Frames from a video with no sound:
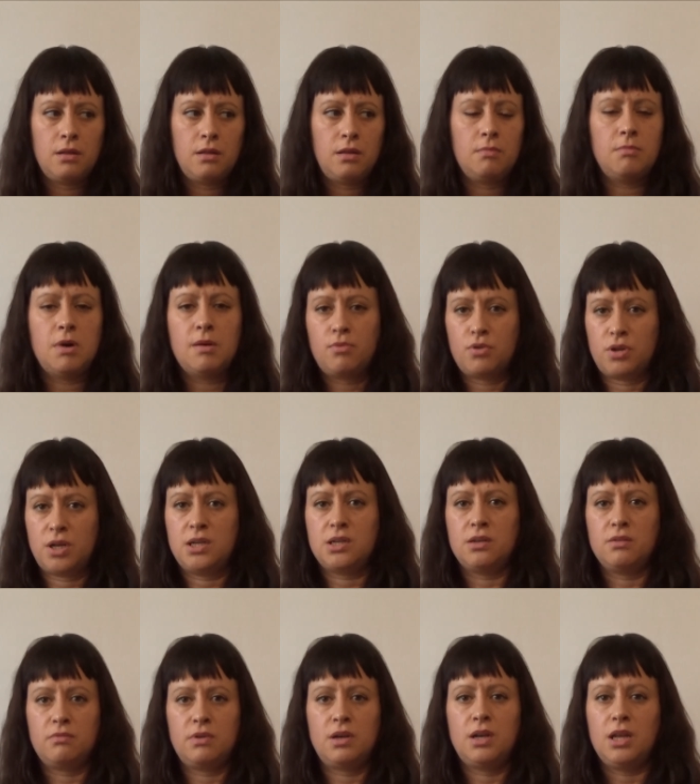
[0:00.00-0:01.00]
that my body
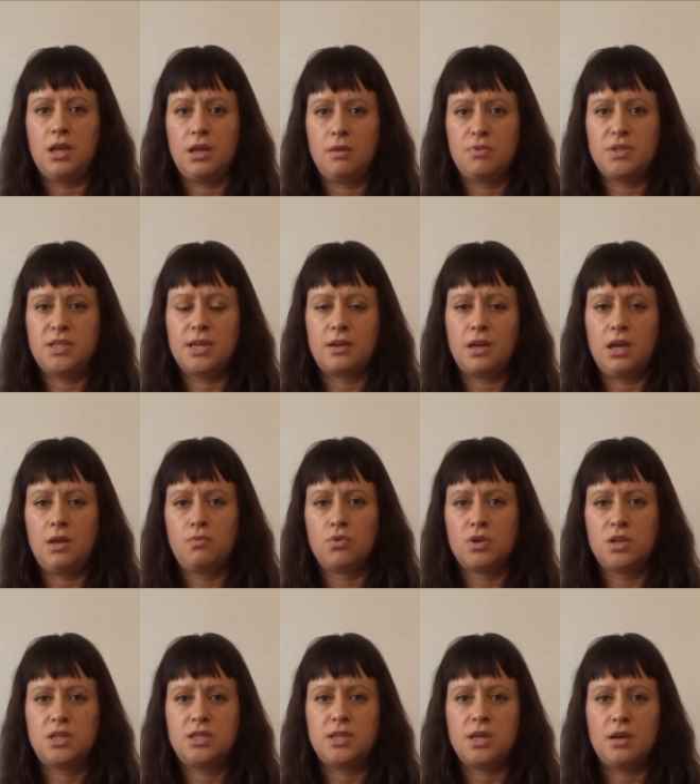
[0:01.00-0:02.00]
didn't really particularly
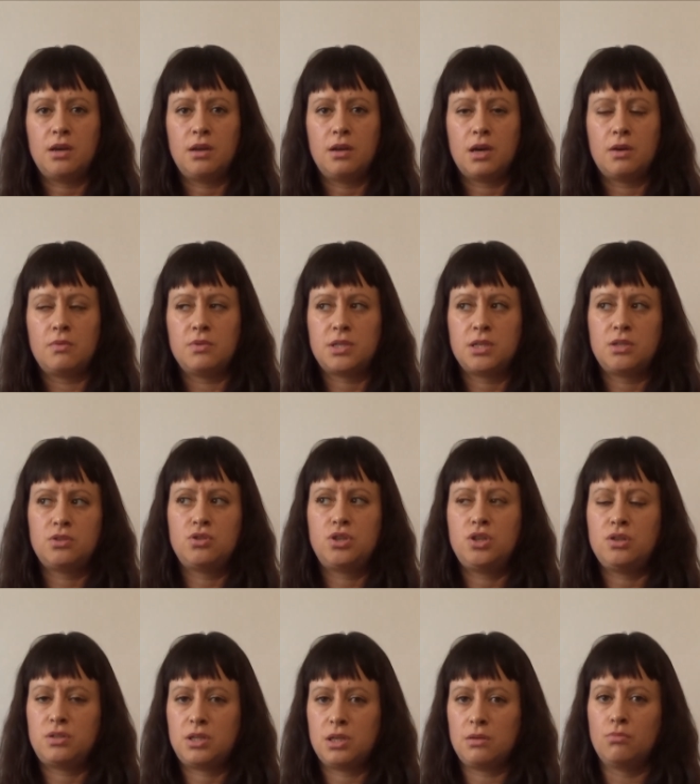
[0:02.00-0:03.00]
want it, and I was
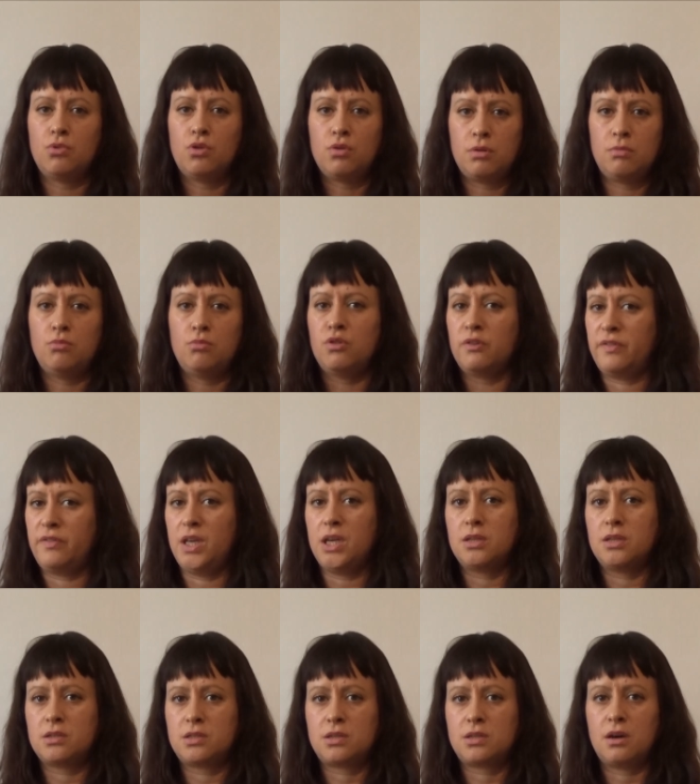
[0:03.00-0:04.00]
introducing more and more
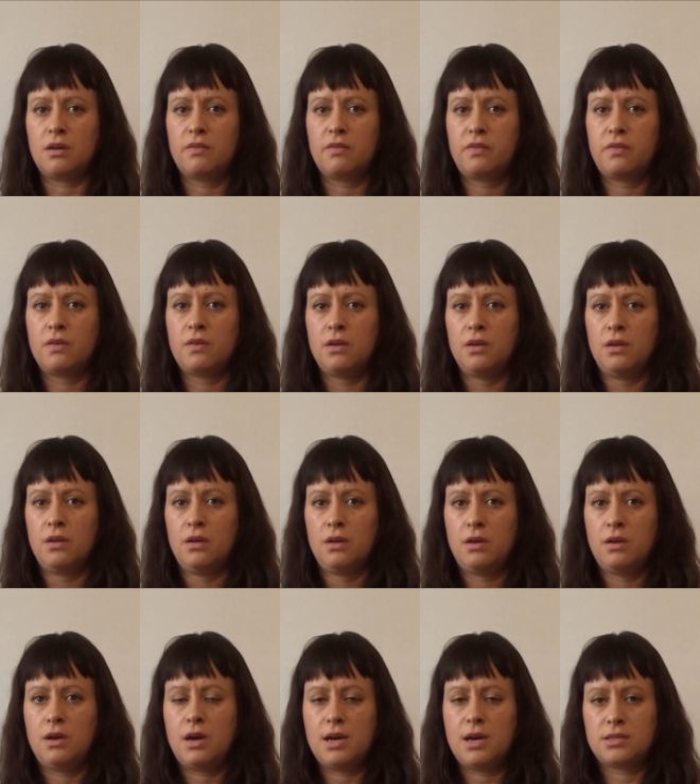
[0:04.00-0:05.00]
vegan stuff
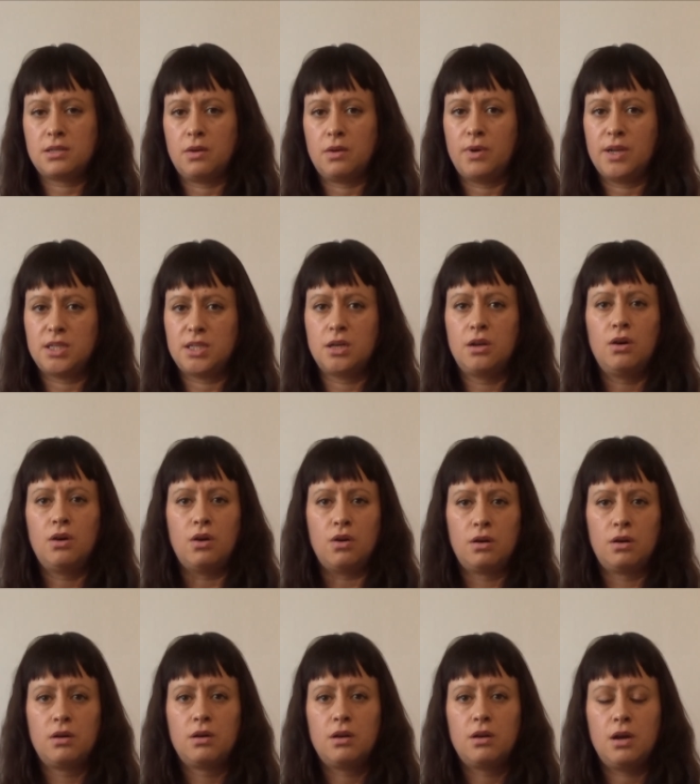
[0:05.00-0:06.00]
as I went
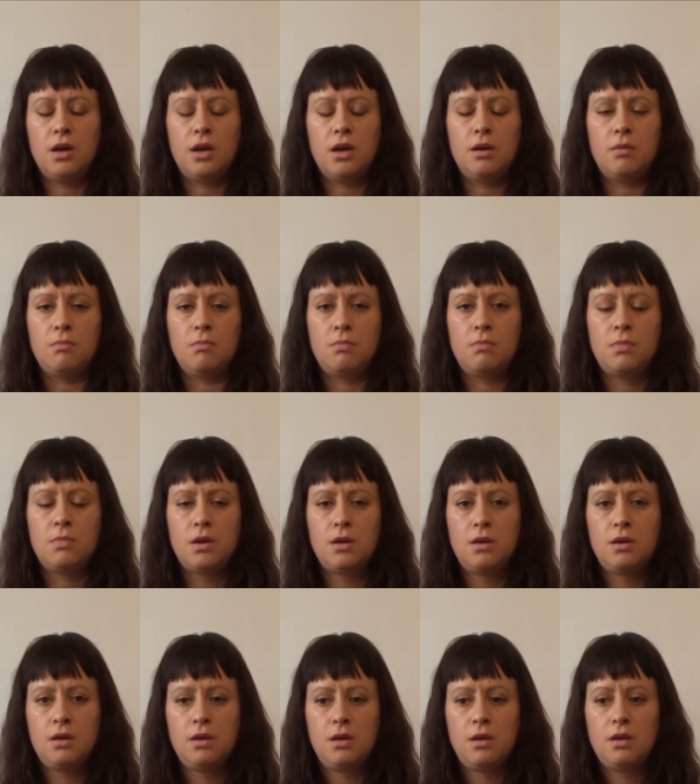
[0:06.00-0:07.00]
along. Um,
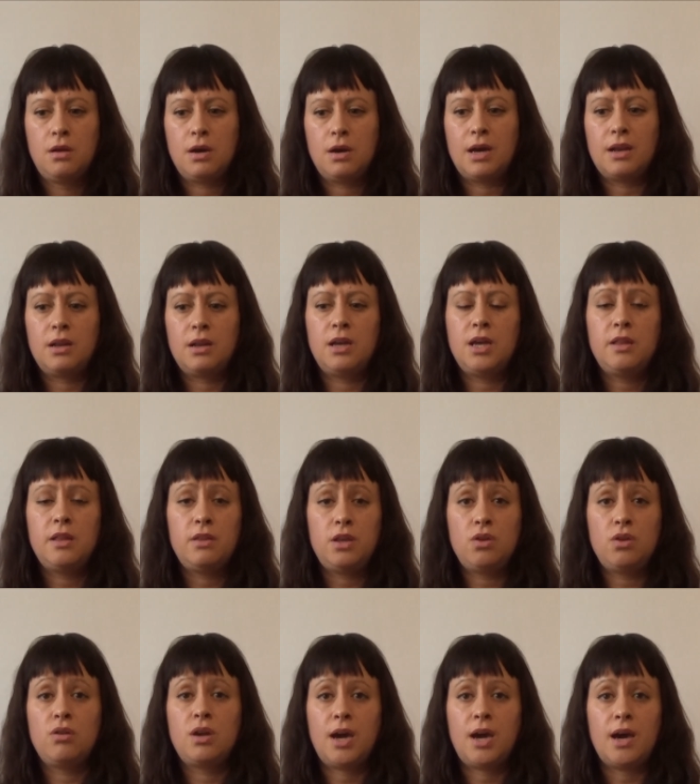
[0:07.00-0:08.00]
and in the
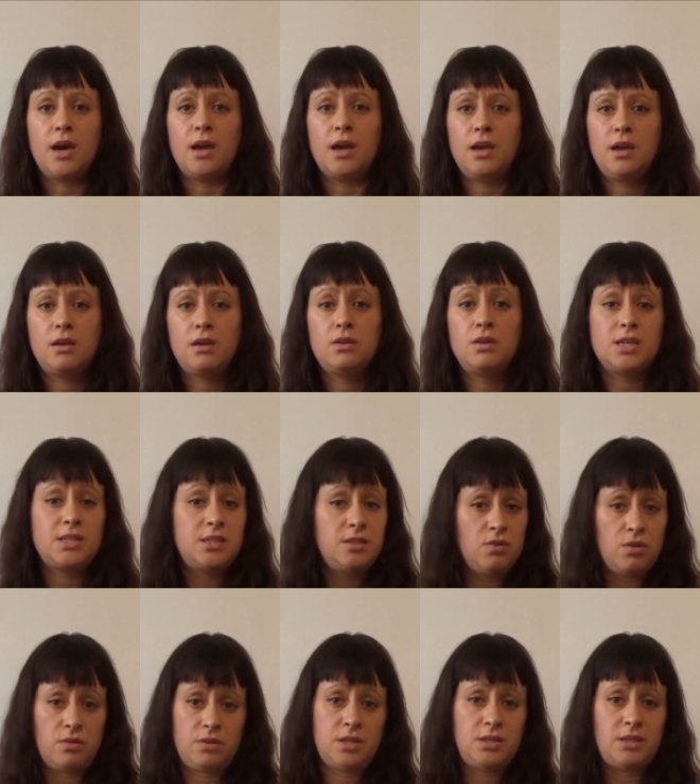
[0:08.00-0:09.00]
UK, it's
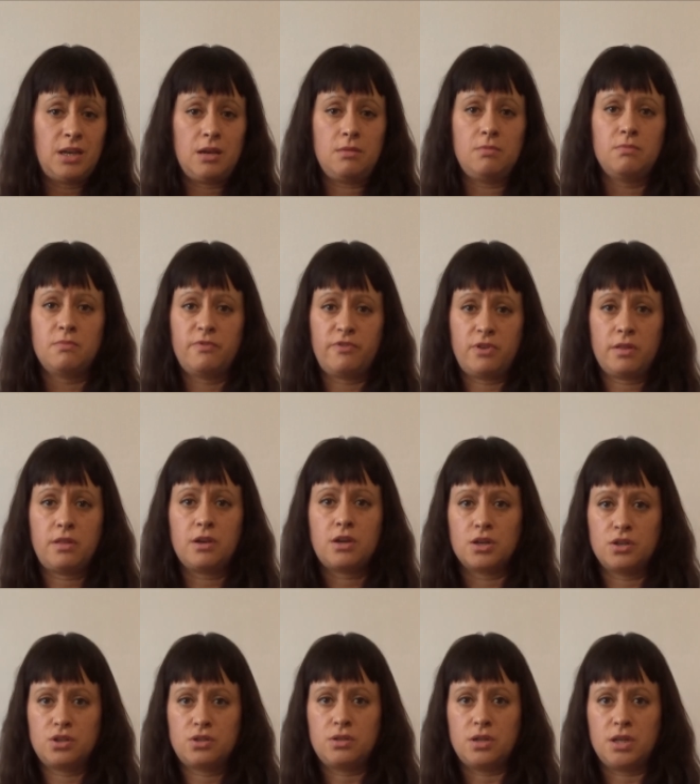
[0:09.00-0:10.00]
not the same for other
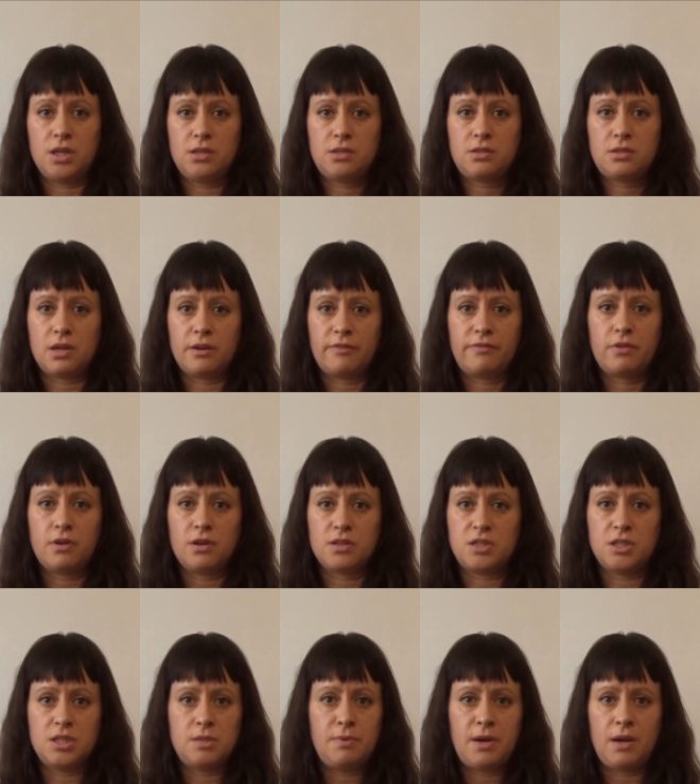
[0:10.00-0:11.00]
countries, like
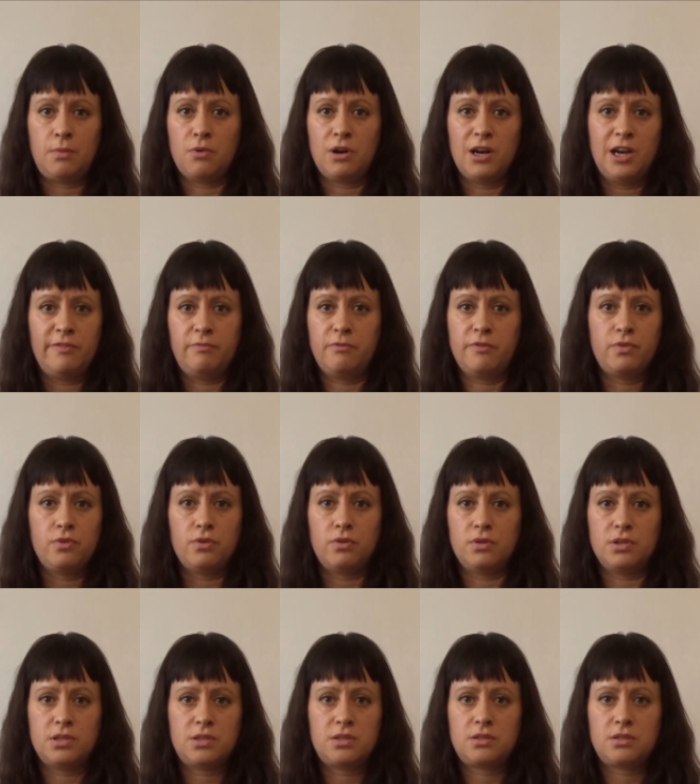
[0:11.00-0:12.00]
France and Spain where I lived
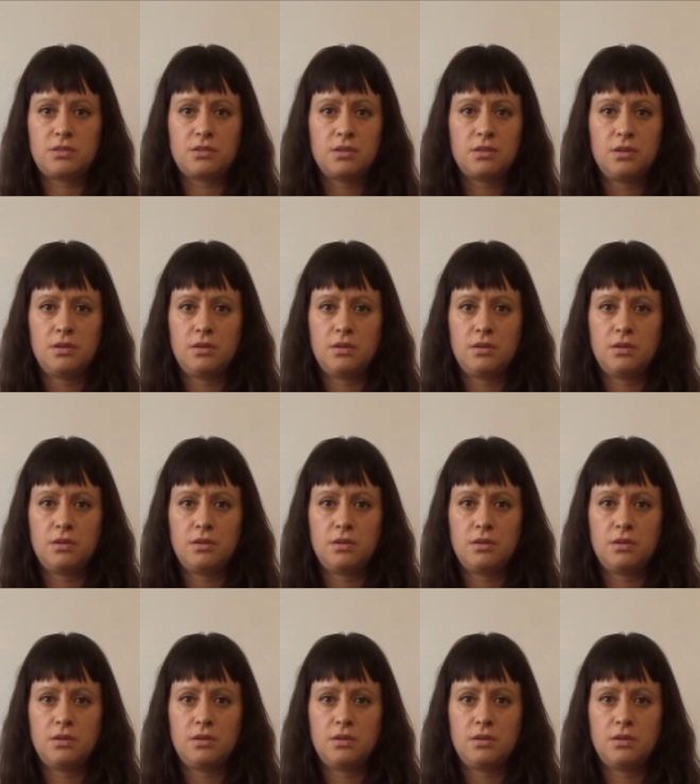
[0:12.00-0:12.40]
before, it's